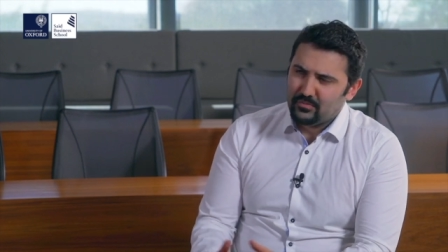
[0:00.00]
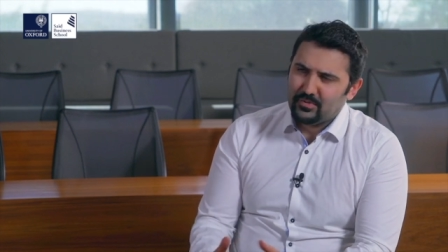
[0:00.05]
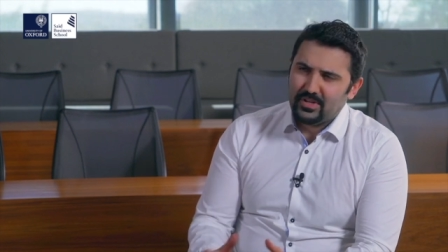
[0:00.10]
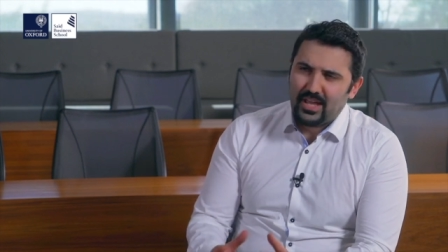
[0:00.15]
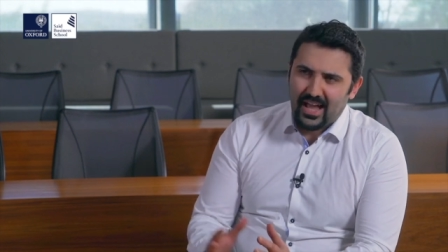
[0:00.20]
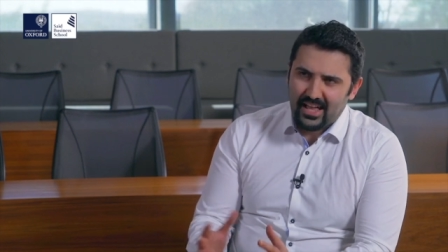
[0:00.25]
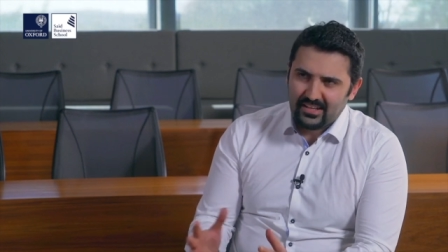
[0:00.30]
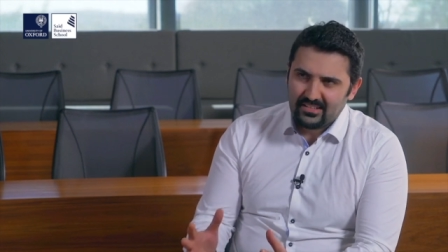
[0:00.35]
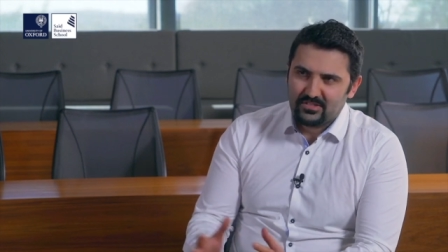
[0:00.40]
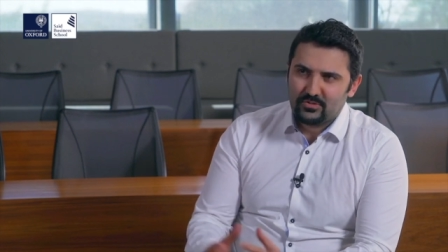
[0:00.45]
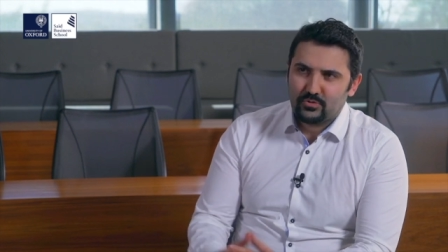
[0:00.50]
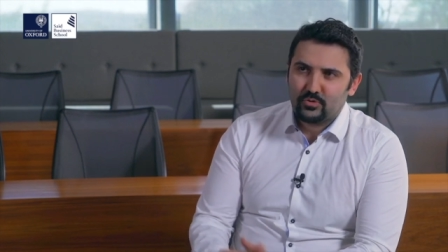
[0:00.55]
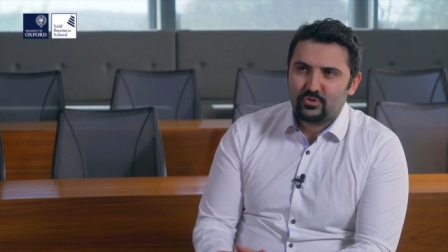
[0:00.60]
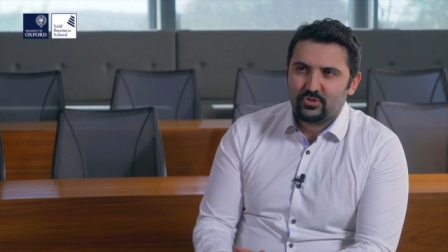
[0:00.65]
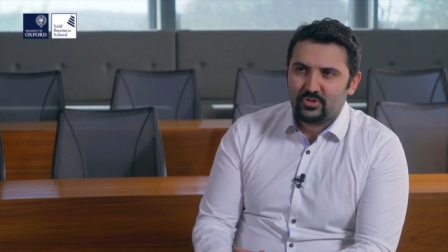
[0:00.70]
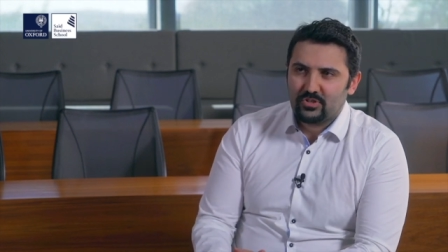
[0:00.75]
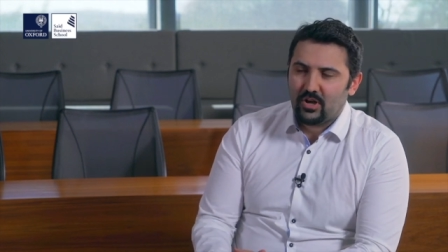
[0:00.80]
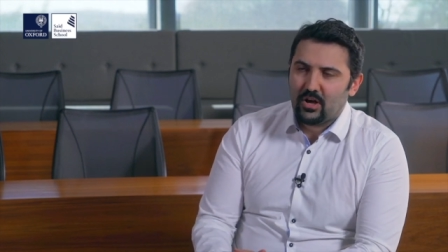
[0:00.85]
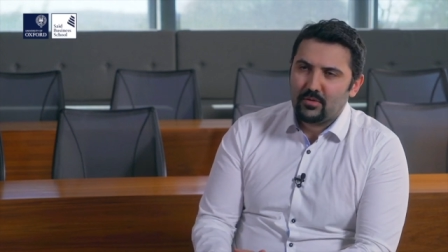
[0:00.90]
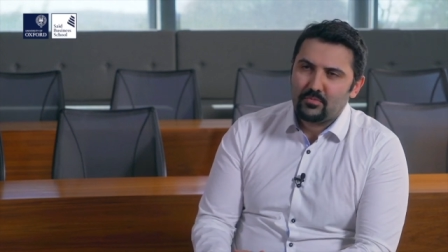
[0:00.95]
We had this
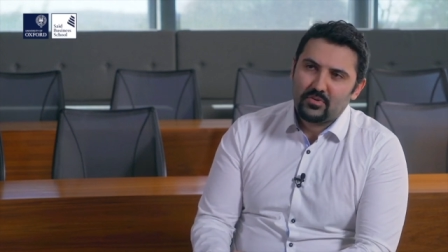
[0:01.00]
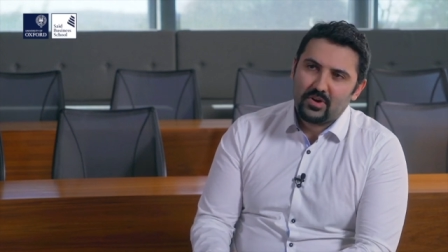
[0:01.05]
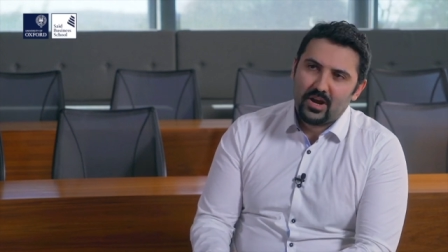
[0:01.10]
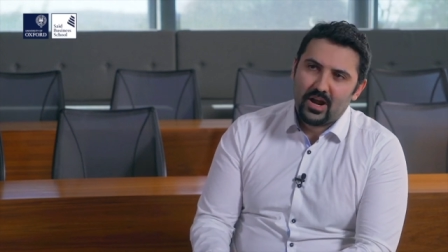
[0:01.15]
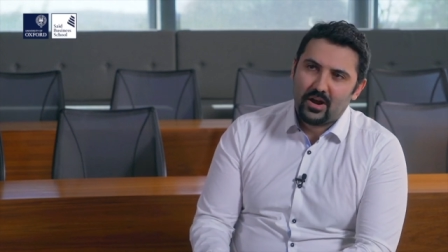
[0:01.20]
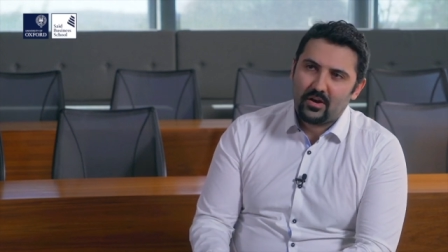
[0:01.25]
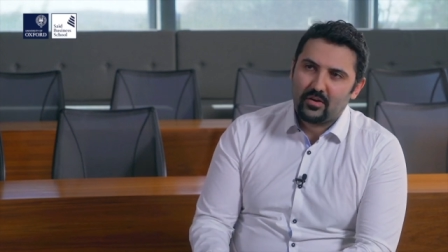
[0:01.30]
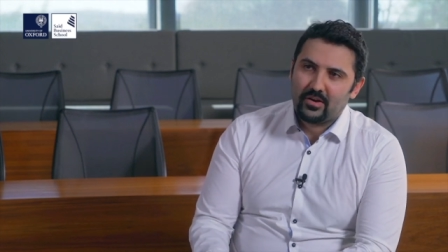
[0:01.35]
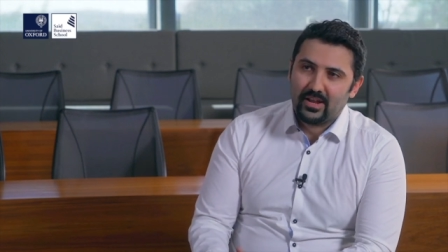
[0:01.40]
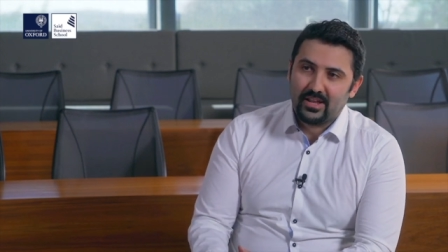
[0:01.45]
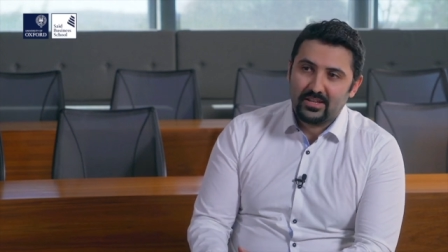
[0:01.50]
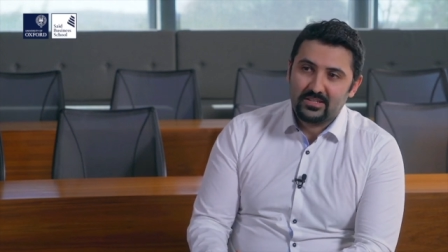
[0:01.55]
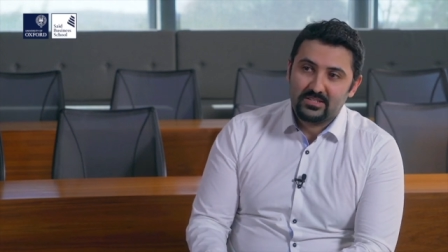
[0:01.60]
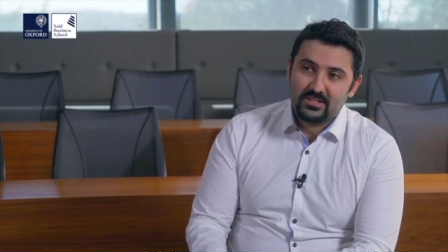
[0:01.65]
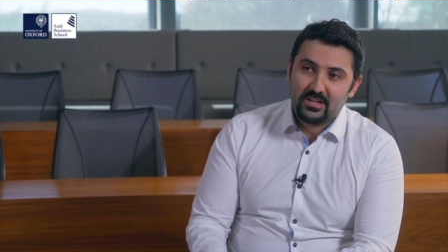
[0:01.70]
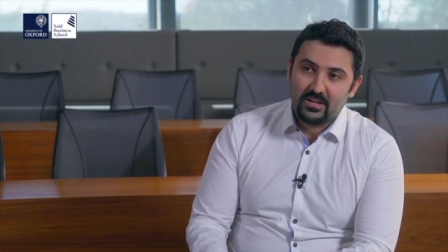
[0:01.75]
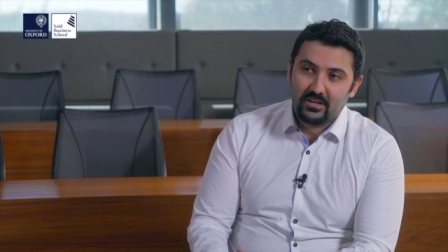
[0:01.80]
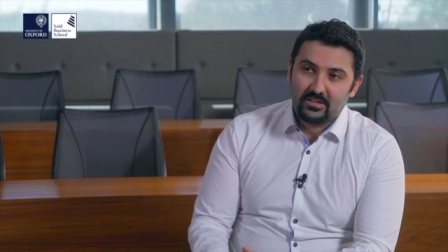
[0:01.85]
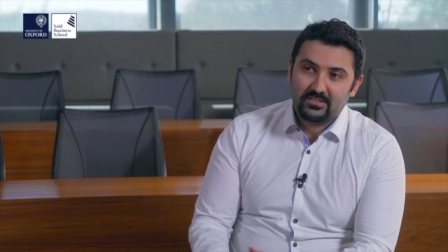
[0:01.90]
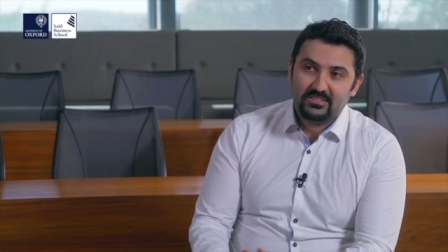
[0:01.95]
social uproar and
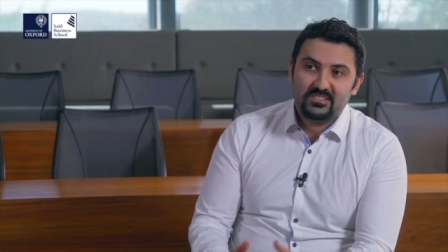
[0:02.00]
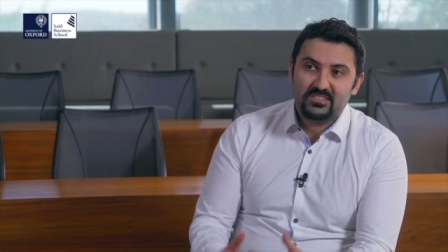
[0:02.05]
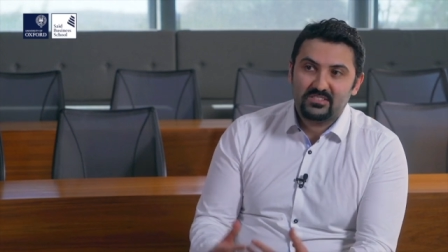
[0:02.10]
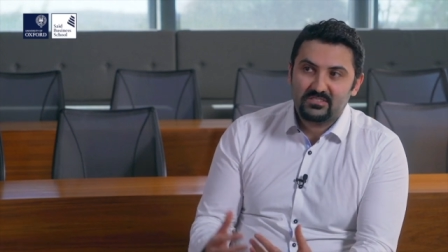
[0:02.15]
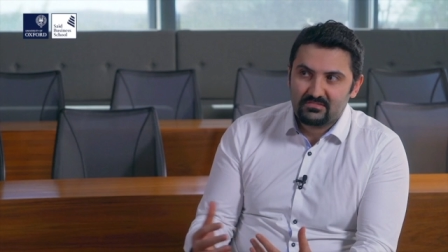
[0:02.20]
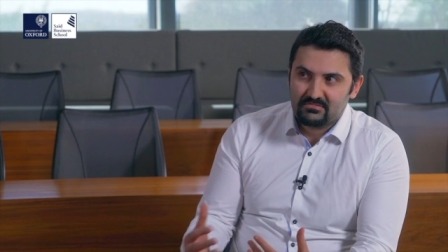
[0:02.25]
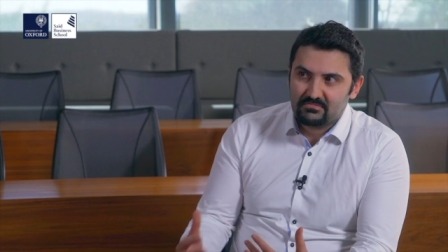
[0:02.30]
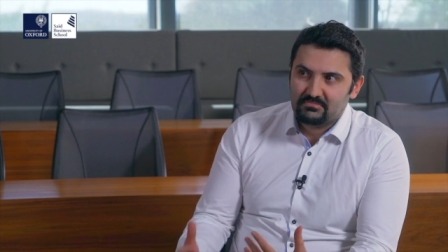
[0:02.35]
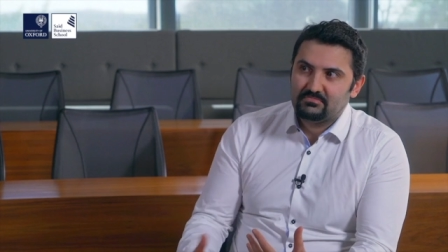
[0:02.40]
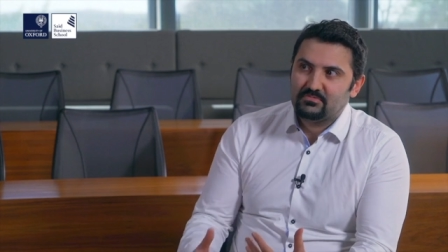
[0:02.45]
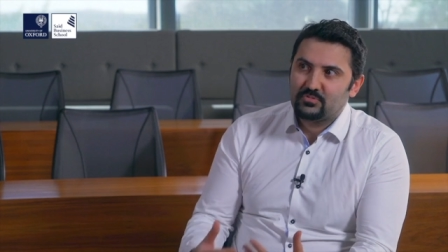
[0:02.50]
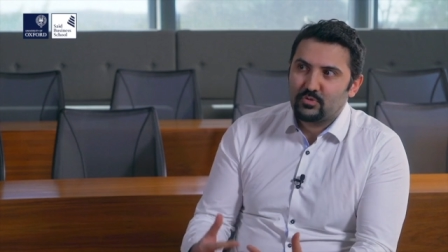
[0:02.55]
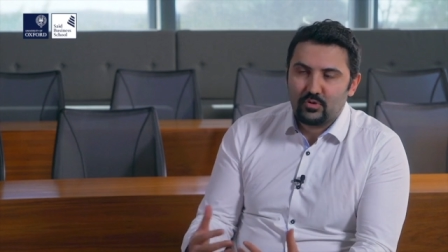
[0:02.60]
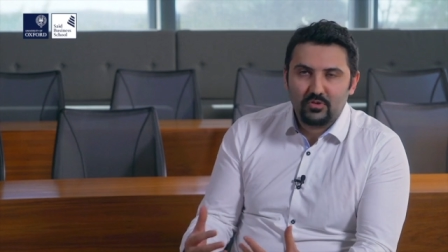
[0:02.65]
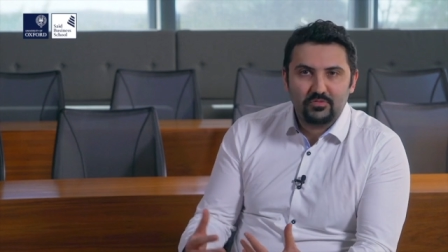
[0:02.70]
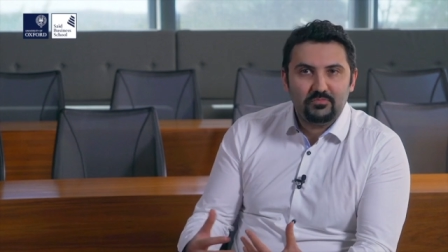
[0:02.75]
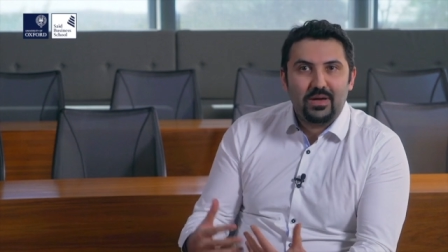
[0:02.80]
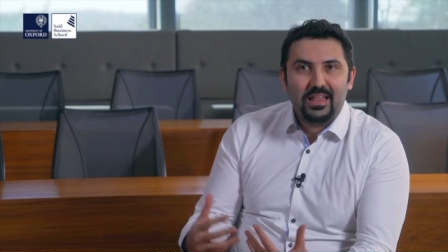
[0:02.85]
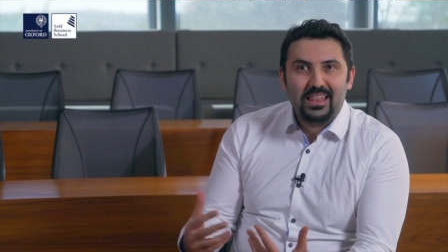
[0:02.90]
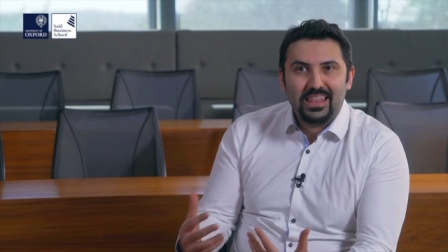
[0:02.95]
this sort
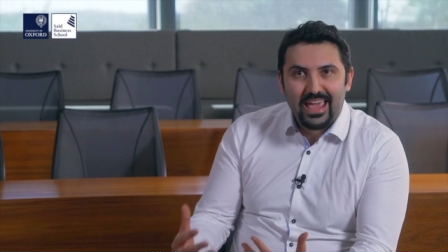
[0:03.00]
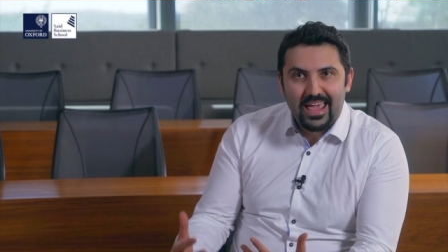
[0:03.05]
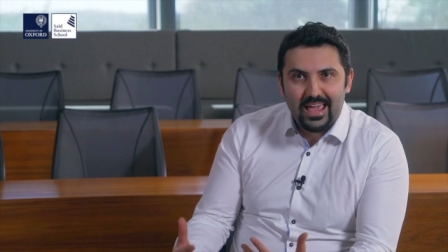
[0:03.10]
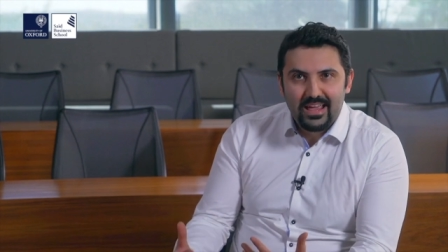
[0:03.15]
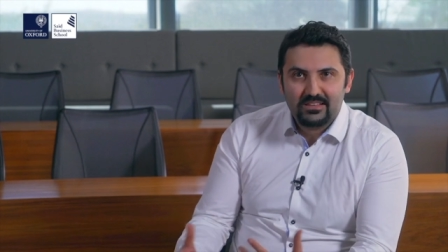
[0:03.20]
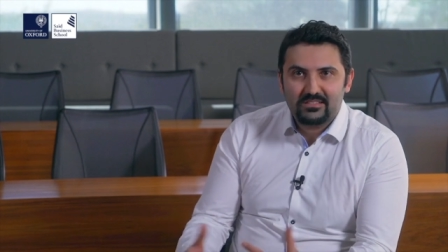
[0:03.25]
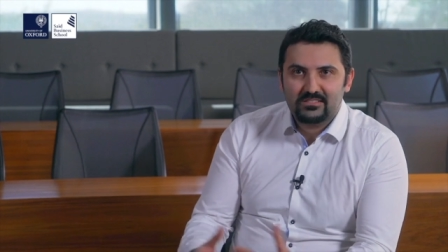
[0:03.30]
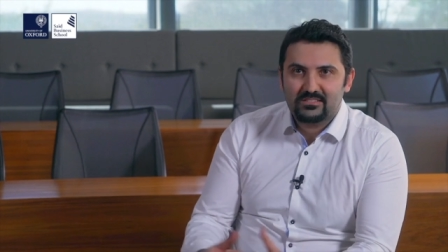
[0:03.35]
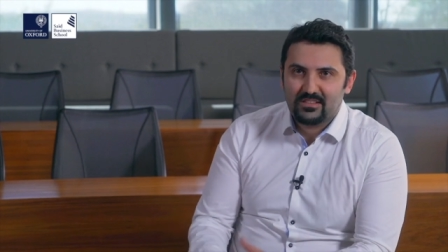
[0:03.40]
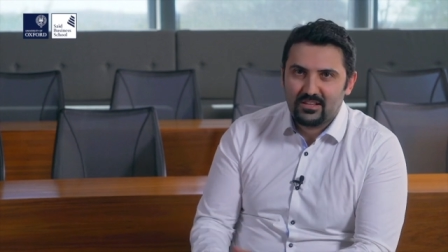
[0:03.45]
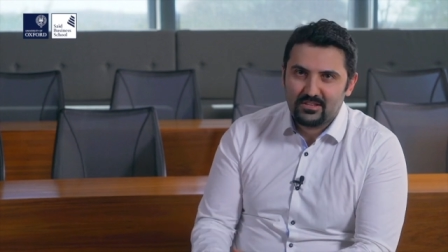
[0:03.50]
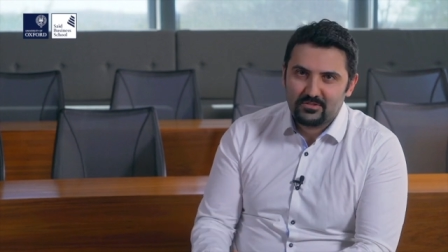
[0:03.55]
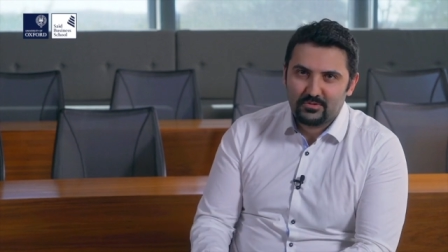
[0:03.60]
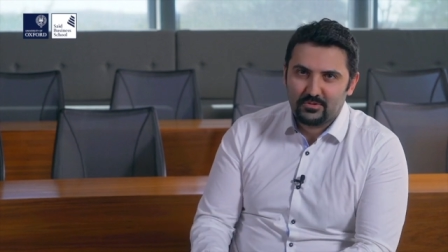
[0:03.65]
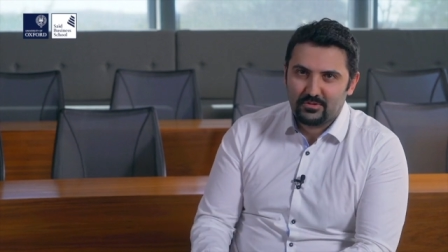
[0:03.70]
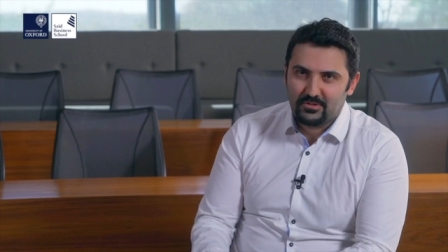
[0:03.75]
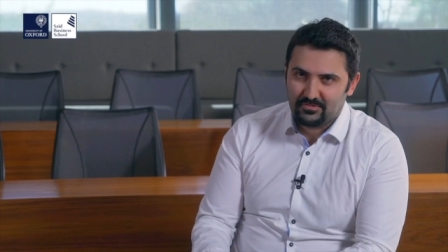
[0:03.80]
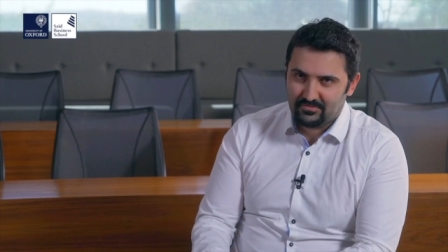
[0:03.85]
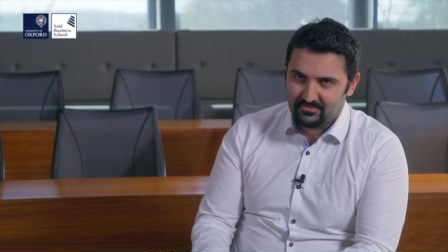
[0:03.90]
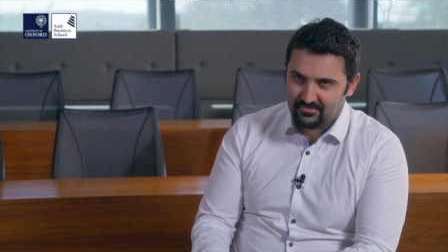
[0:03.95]
of malaise
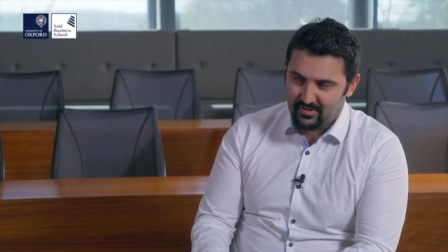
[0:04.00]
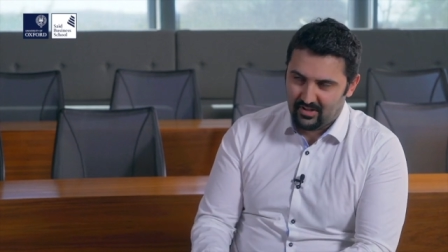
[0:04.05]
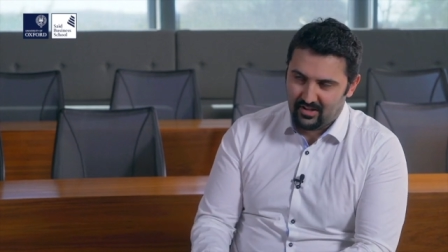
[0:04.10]
sort of